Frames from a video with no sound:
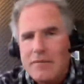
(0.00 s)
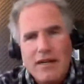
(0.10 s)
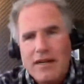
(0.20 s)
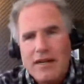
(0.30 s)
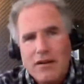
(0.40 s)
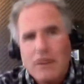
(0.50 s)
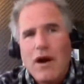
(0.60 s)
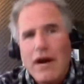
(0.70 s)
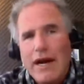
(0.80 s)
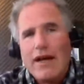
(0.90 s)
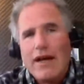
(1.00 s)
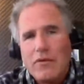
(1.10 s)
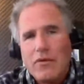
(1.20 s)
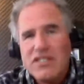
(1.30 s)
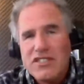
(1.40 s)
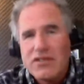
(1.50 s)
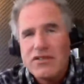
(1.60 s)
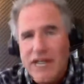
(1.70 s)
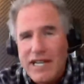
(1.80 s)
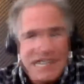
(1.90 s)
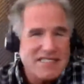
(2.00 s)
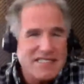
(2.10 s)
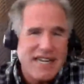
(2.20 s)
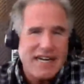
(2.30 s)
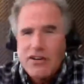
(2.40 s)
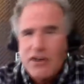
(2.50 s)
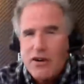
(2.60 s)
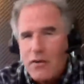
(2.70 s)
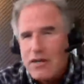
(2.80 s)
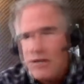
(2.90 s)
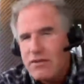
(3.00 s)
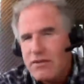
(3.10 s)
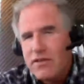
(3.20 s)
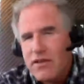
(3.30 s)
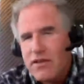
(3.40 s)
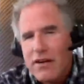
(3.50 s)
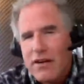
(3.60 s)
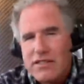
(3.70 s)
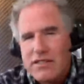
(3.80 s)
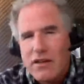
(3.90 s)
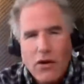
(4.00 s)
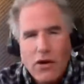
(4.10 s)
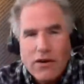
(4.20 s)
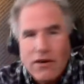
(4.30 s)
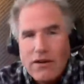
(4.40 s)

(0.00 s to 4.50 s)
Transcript: But it, you're right. At, once you're inside, you're always re- thought of as the lawyer